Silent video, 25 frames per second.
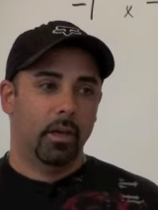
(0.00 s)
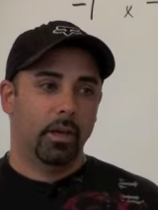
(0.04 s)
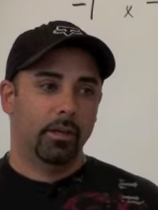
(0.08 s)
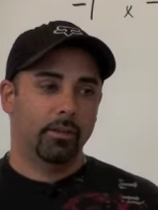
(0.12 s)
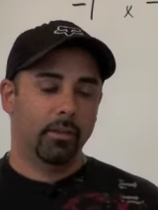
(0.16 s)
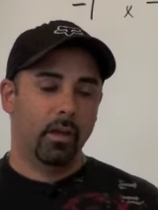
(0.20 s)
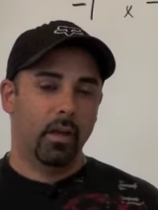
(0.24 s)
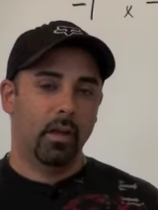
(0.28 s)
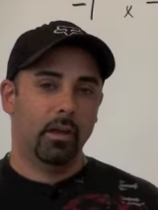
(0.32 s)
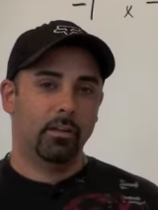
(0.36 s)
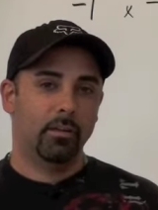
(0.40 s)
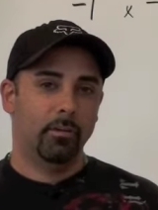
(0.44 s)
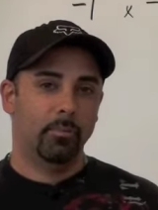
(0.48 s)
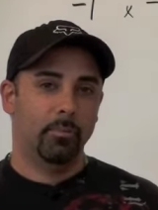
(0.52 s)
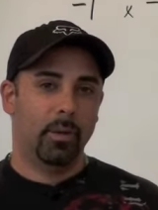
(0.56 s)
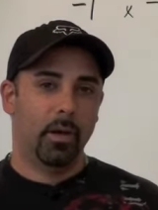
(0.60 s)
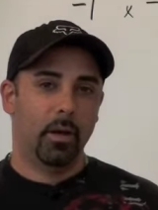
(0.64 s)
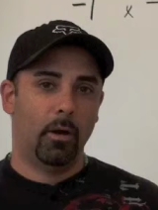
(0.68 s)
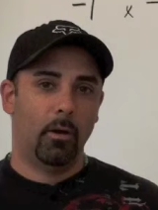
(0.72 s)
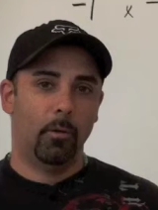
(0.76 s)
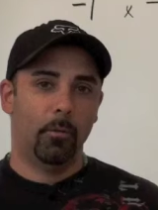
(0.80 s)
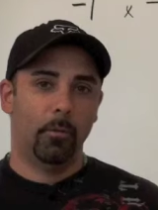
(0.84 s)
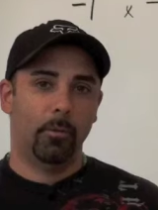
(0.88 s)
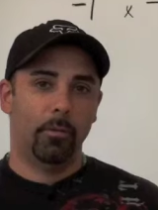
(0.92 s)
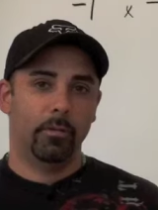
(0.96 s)
I talked
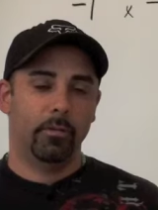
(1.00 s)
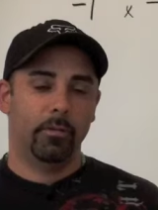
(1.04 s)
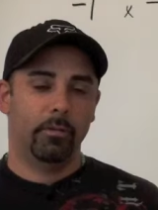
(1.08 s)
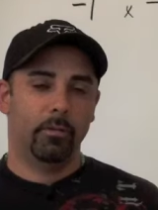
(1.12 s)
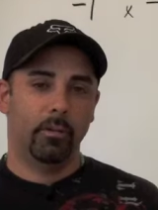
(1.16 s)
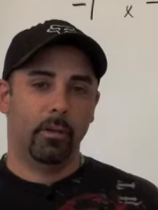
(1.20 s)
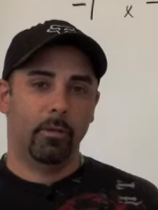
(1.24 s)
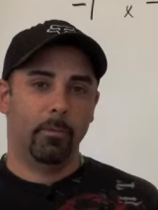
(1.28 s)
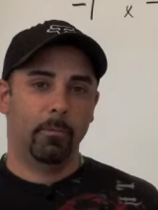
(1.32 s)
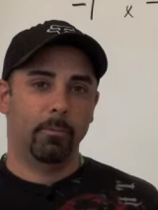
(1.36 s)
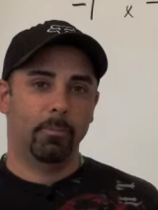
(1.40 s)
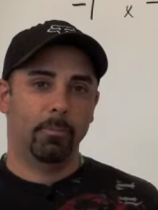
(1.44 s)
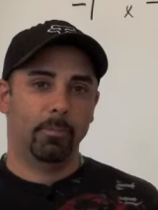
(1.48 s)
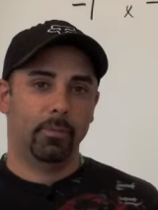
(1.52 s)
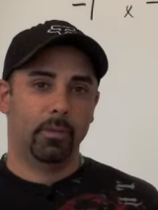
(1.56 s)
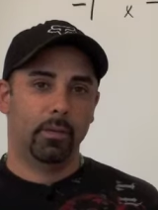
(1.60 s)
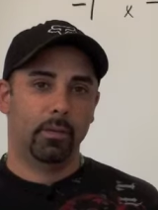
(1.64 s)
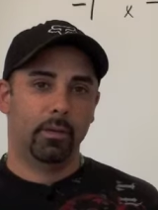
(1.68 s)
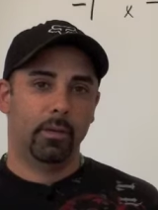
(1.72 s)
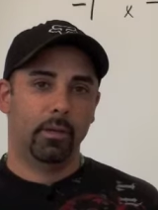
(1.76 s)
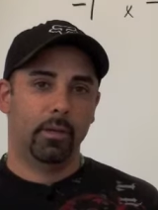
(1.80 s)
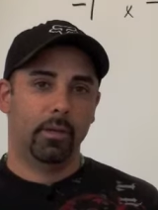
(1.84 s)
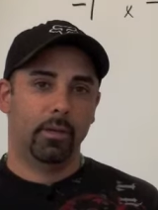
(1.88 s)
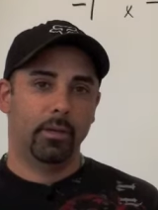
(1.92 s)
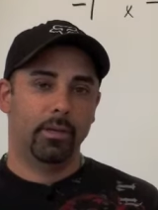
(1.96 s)
about some
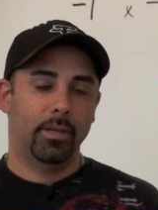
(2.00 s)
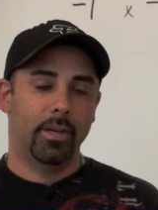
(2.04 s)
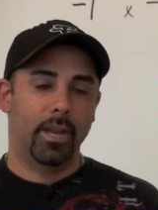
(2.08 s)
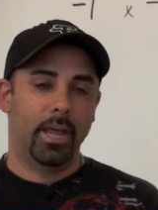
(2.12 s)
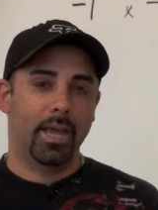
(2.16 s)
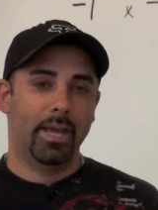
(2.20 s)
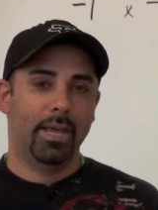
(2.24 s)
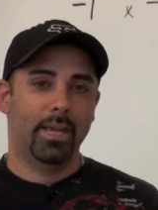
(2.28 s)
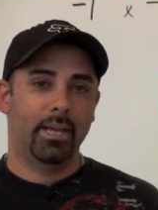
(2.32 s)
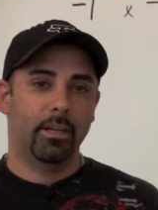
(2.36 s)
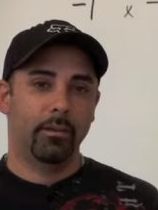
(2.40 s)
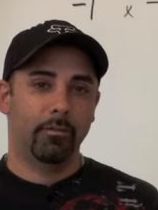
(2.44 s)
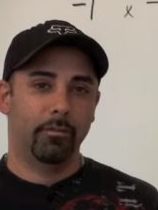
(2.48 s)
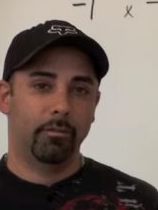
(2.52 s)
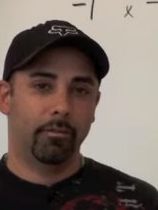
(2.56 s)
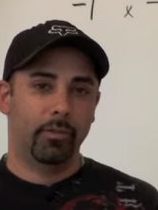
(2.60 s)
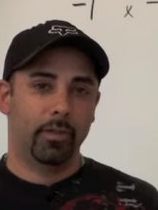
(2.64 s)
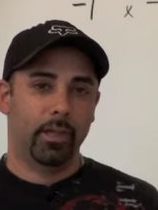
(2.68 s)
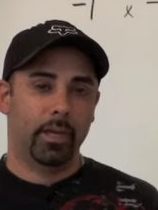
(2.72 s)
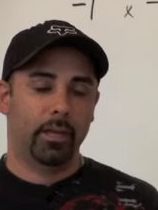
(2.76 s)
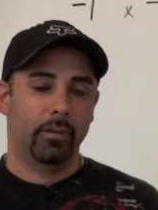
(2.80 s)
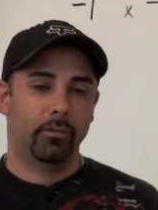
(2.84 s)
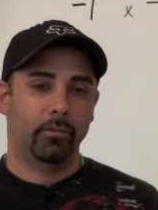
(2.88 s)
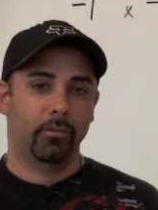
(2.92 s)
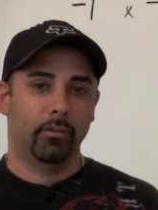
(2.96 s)
negative
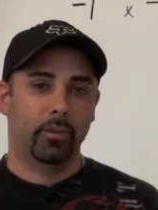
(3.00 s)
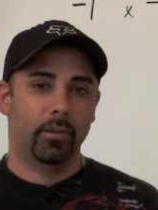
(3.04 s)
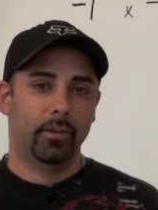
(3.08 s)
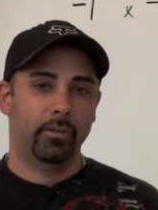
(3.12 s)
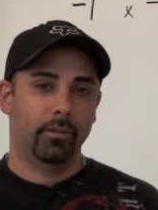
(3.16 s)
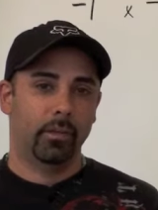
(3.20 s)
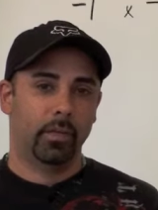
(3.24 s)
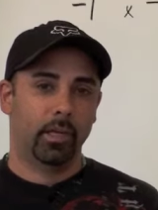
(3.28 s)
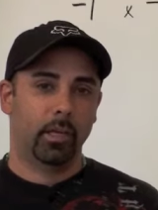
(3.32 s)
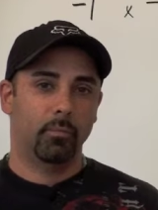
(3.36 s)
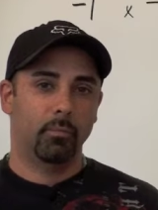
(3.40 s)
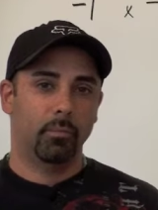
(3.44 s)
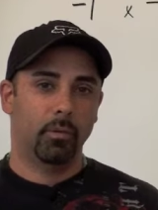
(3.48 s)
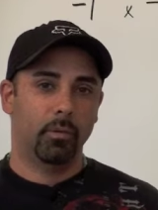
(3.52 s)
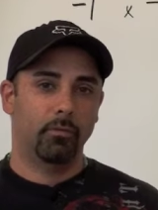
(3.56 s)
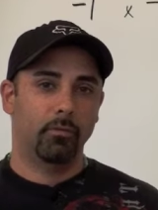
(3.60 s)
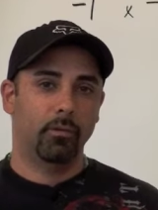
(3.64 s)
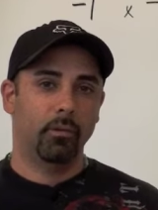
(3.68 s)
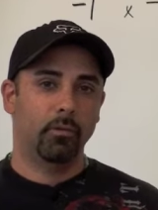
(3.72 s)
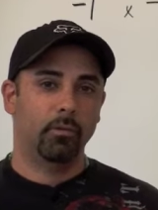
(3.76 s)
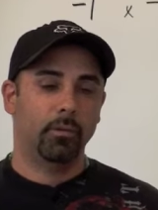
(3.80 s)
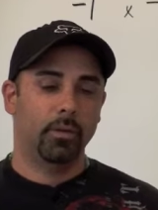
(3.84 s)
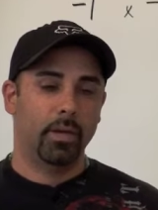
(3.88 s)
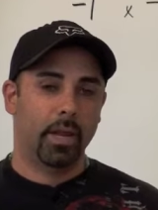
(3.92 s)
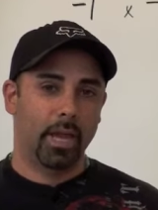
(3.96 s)
things or things that can be
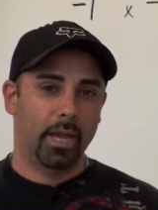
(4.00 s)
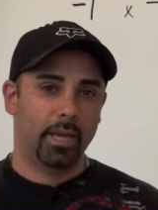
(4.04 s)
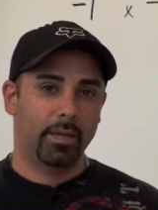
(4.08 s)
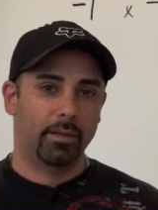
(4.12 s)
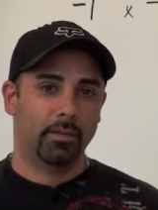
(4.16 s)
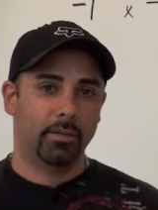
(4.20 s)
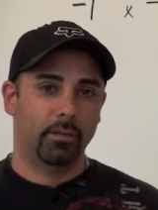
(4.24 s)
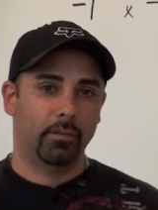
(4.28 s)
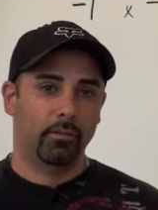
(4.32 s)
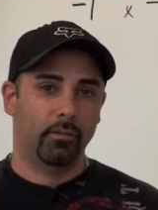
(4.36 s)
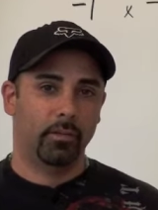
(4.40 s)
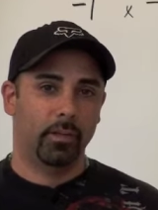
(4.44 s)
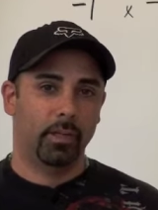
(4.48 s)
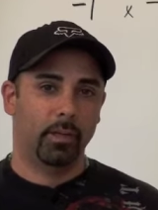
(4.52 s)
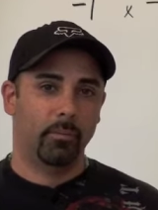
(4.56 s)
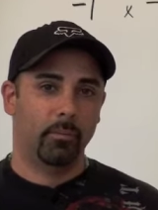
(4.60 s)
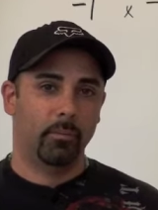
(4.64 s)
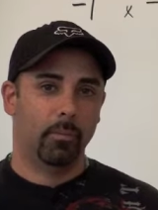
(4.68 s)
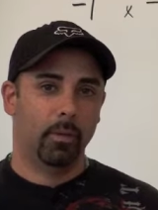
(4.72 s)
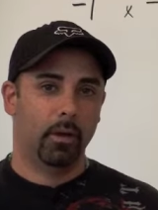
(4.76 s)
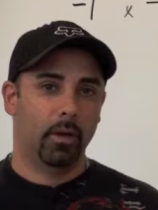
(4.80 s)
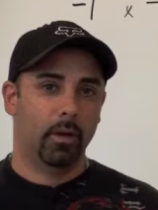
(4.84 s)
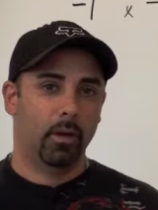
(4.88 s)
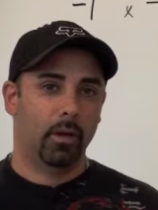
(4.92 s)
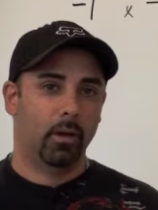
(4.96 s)
viewed
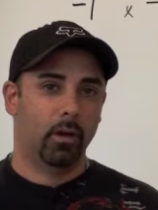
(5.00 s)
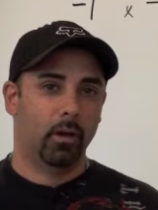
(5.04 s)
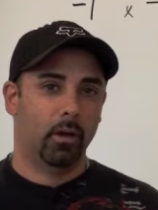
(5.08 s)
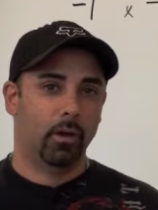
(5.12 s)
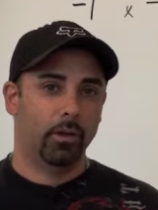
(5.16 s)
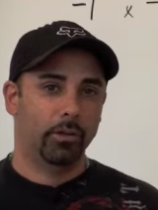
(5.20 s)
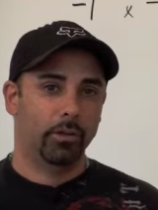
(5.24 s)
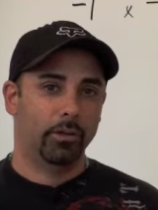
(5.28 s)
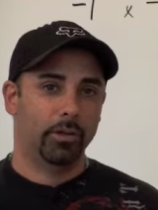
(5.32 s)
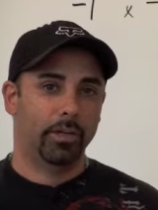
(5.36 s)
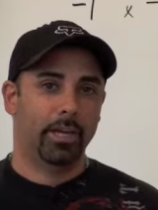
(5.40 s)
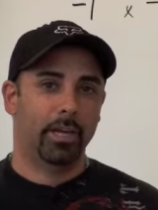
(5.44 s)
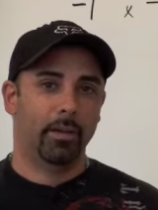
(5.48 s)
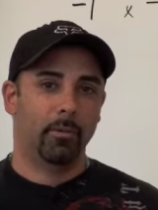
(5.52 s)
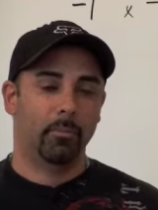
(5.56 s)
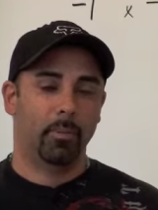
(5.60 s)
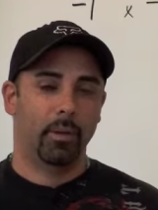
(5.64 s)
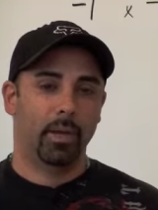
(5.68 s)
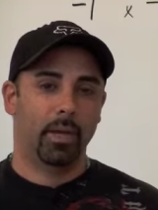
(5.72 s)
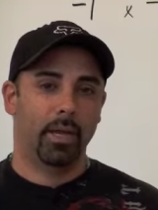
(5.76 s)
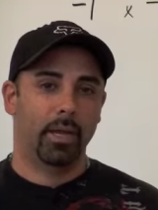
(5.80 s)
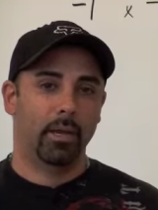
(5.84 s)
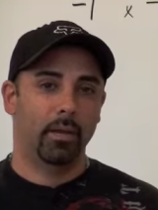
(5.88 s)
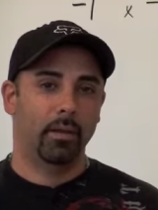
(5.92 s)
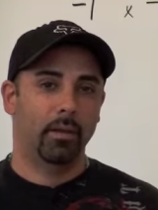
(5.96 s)
negatively on your
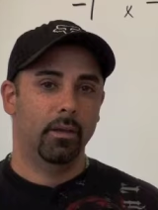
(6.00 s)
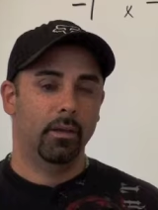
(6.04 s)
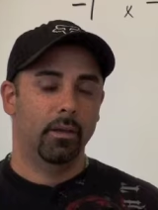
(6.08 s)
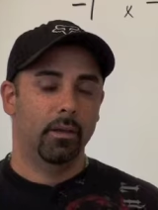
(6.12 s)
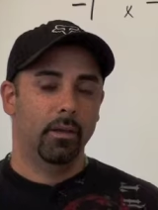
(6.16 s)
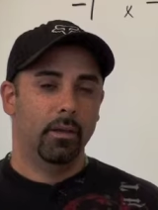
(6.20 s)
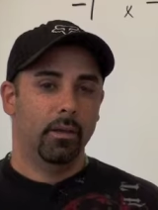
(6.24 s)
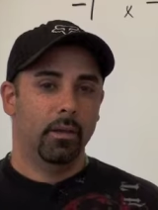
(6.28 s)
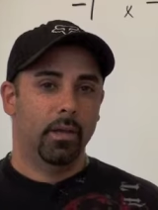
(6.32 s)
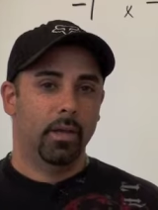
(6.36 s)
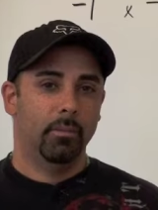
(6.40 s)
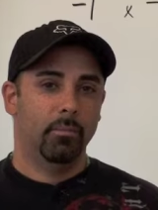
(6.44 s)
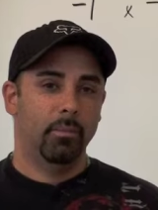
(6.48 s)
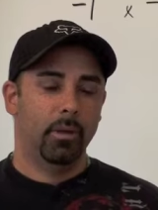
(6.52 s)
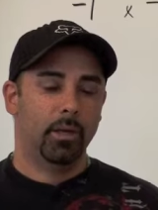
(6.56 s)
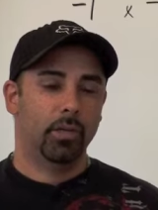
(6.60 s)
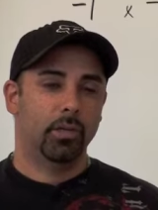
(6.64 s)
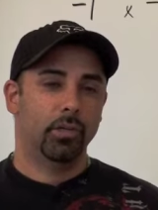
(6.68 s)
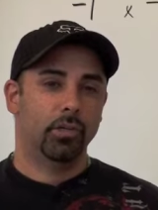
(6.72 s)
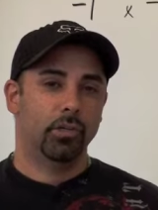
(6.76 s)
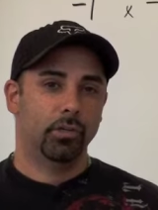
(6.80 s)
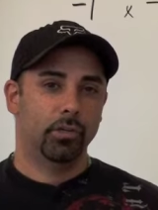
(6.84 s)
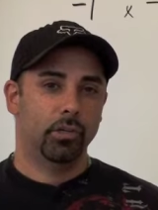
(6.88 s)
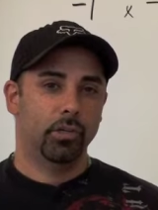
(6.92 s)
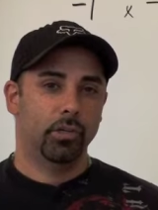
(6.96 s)
campaign and
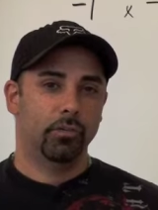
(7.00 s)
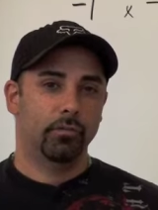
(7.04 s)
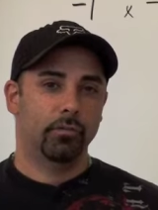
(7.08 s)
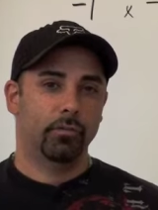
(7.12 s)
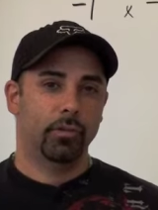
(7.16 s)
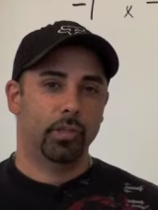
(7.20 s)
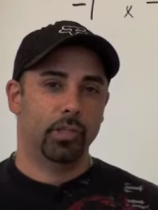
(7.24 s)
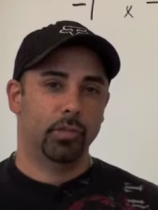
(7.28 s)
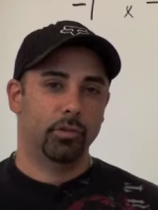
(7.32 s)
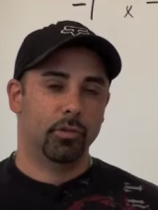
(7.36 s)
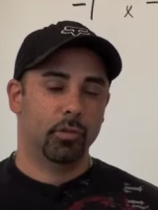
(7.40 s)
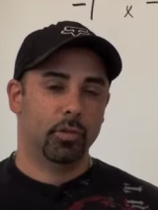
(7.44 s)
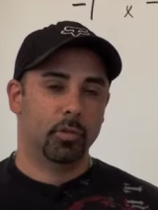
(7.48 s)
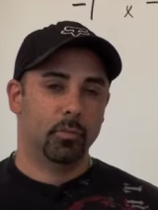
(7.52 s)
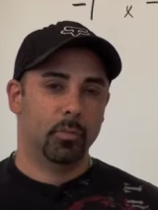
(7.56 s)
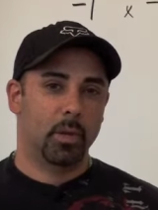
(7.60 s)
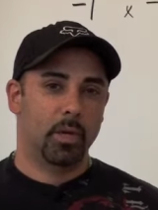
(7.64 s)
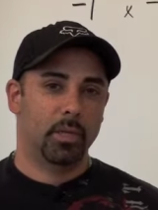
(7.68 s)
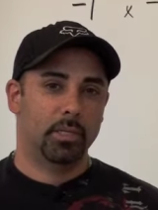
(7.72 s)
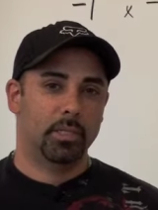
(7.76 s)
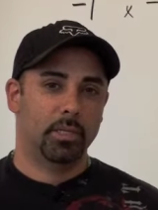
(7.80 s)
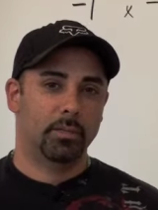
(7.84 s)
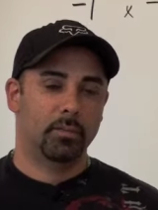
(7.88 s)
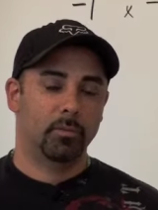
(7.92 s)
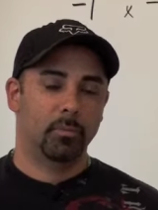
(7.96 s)
making sure that you feature them as
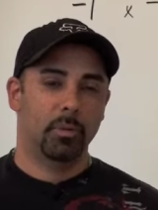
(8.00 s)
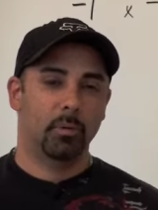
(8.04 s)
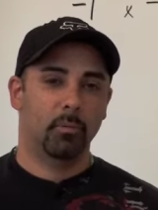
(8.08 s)
positives.